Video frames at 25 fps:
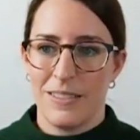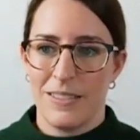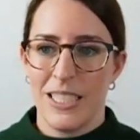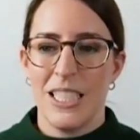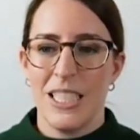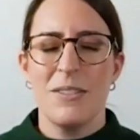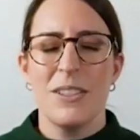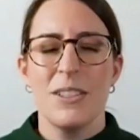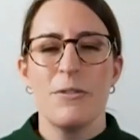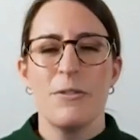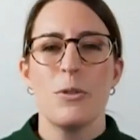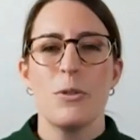
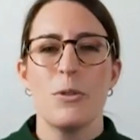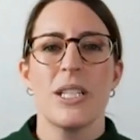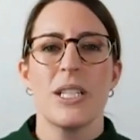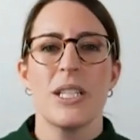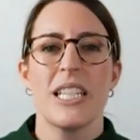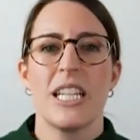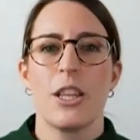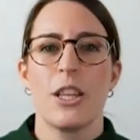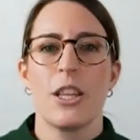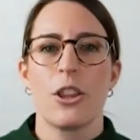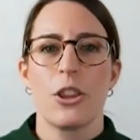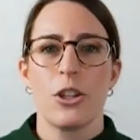Even if you got
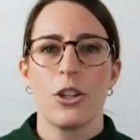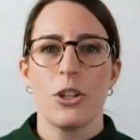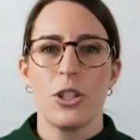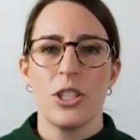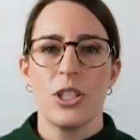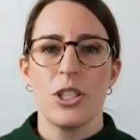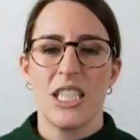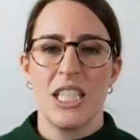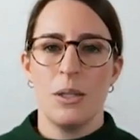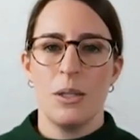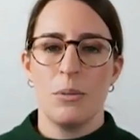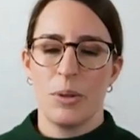a
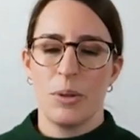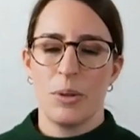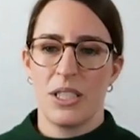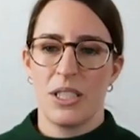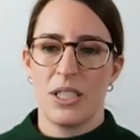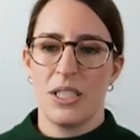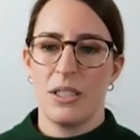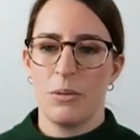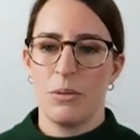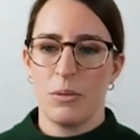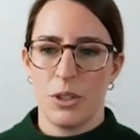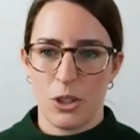
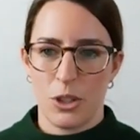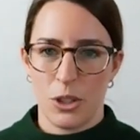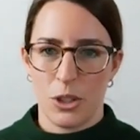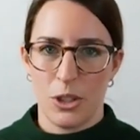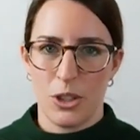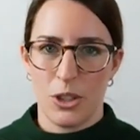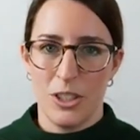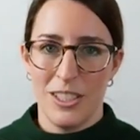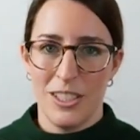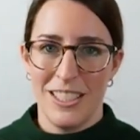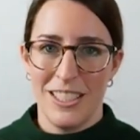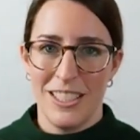13%
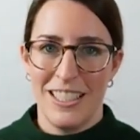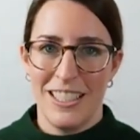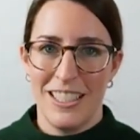return,